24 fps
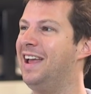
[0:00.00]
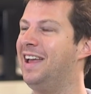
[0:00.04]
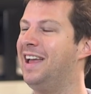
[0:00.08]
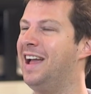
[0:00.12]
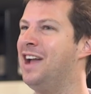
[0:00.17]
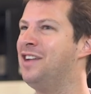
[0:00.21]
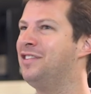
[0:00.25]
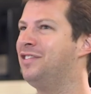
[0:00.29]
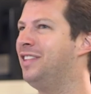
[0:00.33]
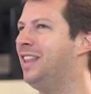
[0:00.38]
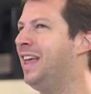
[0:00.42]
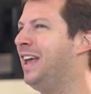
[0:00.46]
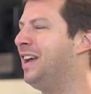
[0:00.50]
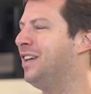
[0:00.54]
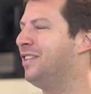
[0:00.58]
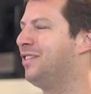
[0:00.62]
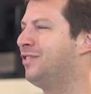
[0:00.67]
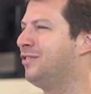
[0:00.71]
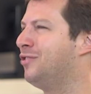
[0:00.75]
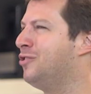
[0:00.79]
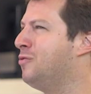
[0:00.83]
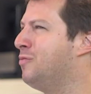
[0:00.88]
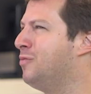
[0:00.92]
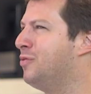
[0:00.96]
occasionally like
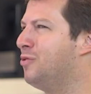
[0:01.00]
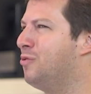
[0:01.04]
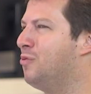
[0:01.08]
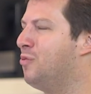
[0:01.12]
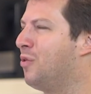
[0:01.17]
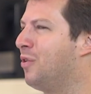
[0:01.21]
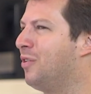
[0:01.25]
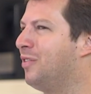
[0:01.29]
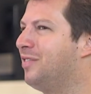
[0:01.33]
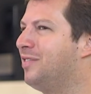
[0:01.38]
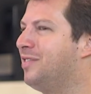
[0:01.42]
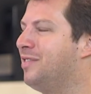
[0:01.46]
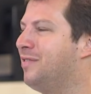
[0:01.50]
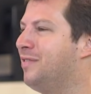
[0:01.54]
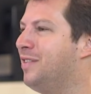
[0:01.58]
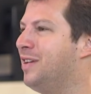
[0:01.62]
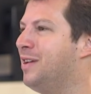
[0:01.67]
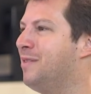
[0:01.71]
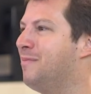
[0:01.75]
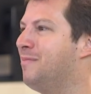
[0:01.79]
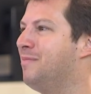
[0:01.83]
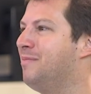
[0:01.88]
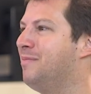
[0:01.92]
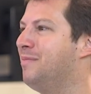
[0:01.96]
assume the worst of
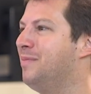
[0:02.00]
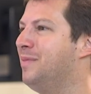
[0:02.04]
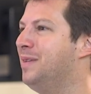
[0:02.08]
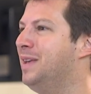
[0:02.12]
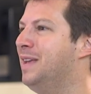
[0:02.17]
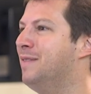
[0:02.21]
him,